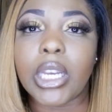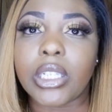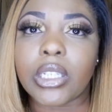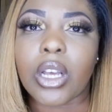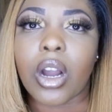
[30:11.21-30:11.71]

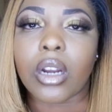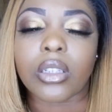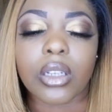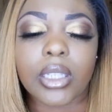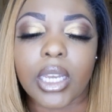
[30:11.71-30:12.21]
it's just hard.
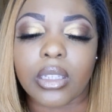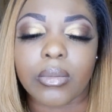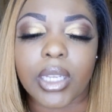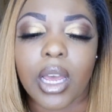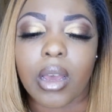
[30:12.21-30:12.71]
It's going to take
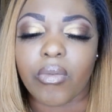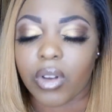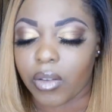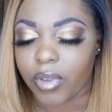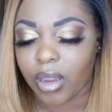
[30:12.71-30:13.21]
some time
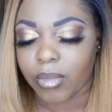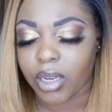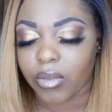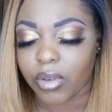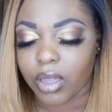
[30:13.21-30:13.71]
for the
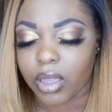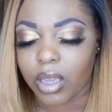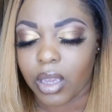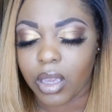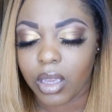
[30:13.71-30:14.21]
family to
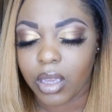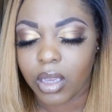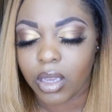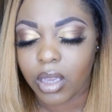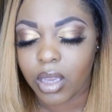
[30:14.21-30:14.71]
really
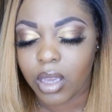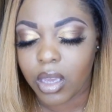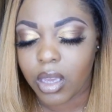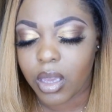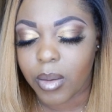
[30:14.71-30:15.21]

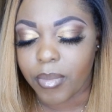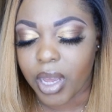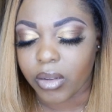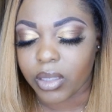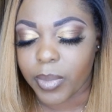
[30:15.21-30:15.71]

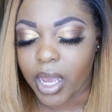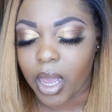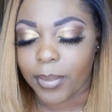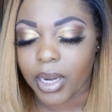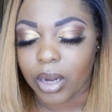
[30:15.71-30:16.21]
bounce
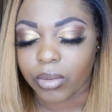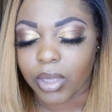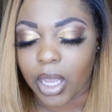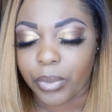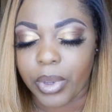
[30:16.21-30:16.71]
back, but I
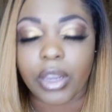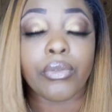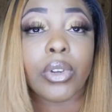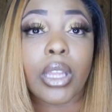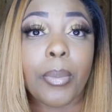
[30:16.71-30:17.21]
don't think we
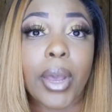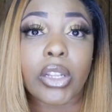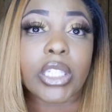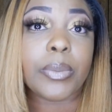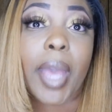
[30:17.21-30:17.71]
can really
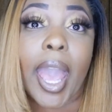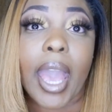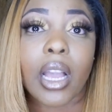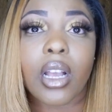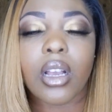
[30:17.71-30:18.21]
bounce
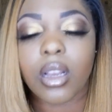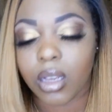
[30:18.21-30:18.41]
back.